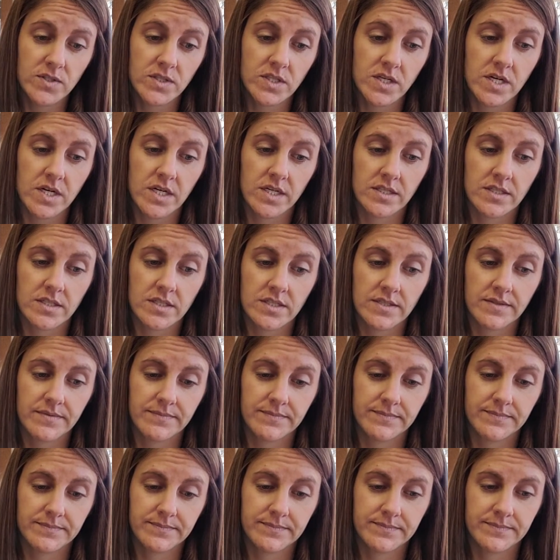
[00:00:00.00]
aren't.
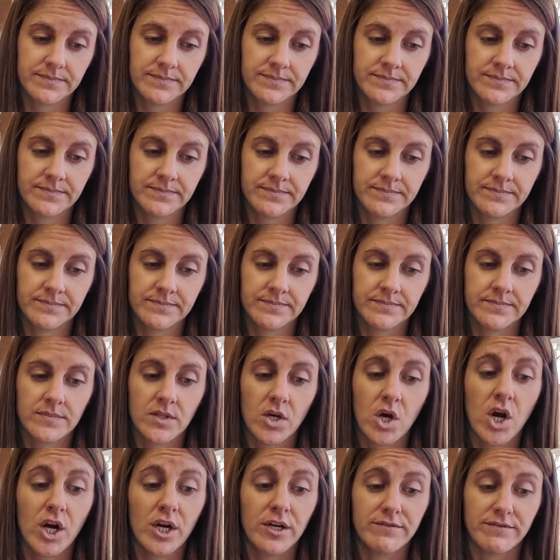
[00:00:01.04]

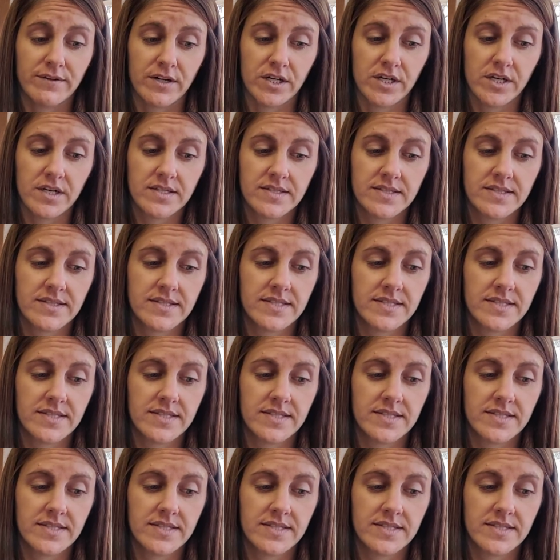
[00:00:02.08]
Aardvarks.